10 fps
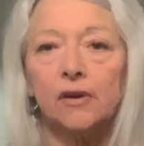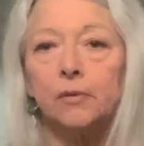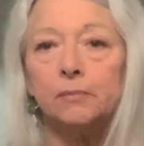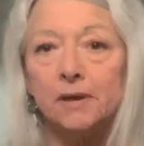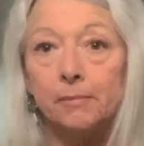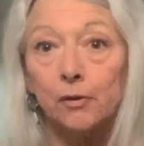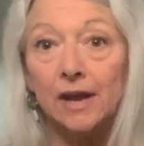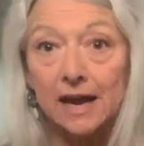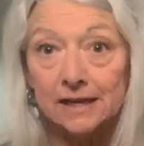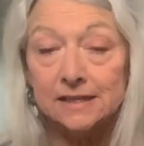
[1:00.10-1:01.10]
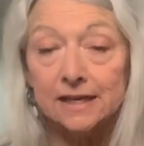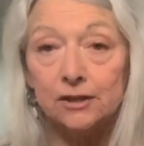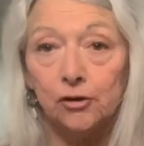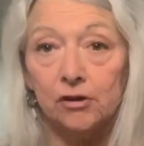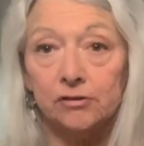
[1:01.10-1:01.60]
that would be about $18.
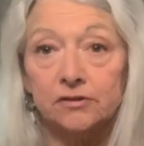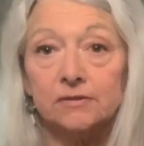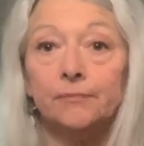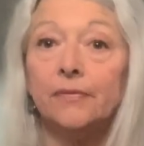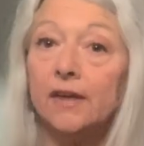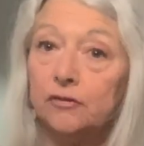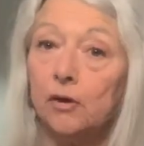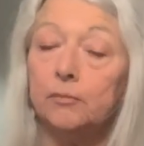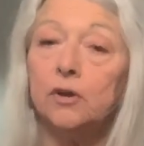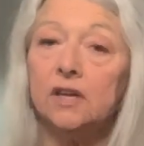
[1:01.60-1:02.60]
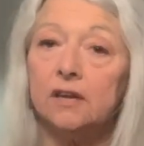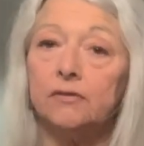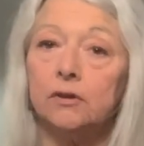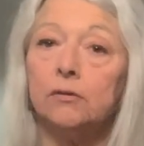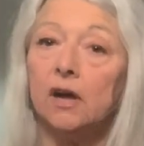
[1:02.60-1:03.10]
So I'm going to give
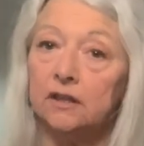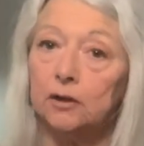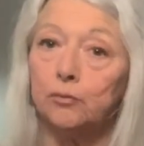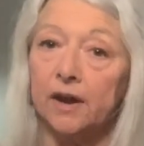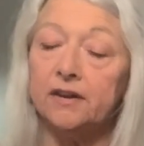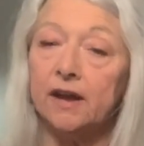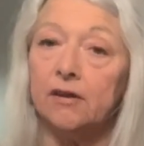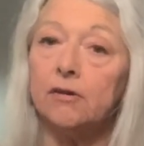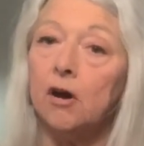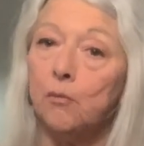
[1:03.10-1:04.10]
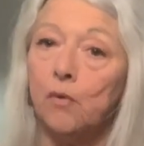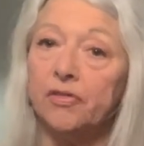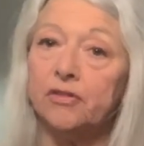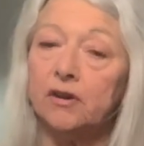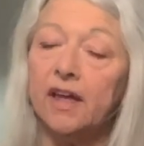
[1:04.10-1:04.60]
you a little rundown on what
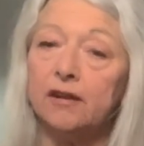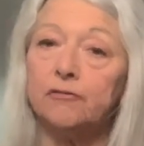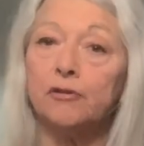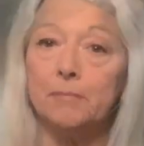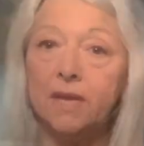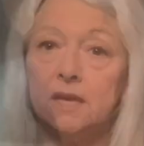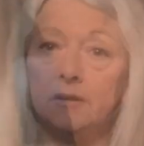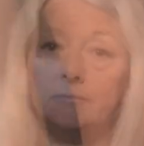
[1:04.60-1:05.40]
they're like for me.